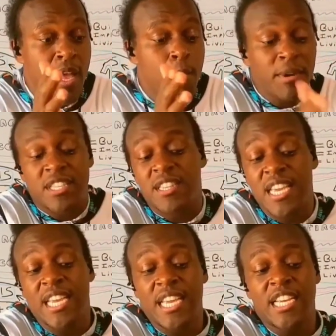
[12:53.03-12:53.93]
But the
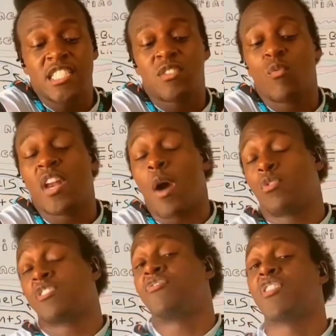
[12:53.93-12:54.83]
thing is, when I
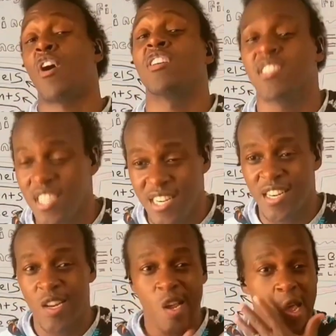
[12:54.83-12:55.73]
was flossing,
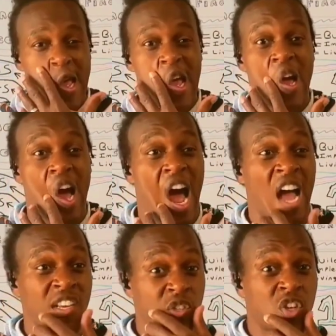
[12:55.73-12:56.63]
I
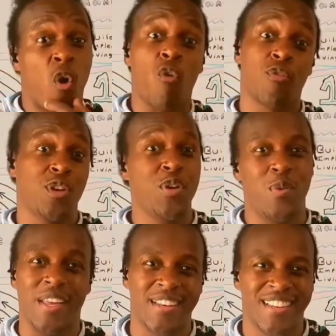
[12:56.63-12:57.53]
used to overdo
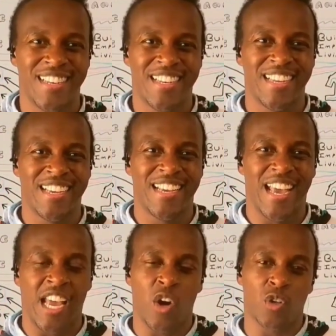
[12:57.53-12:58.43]

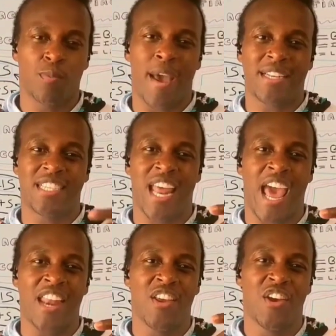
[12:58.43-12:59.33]
it. It goes back to
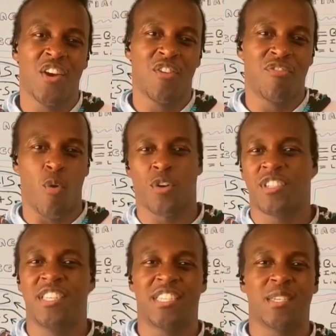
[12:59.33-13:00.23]
that force
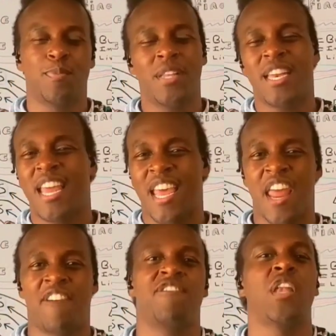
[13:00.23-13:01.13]
discipline and
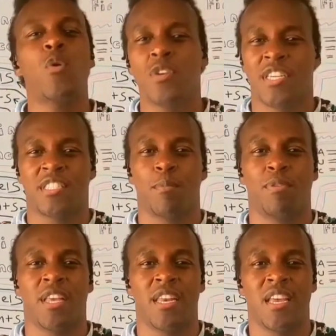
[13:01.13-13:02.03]
that flow discipline.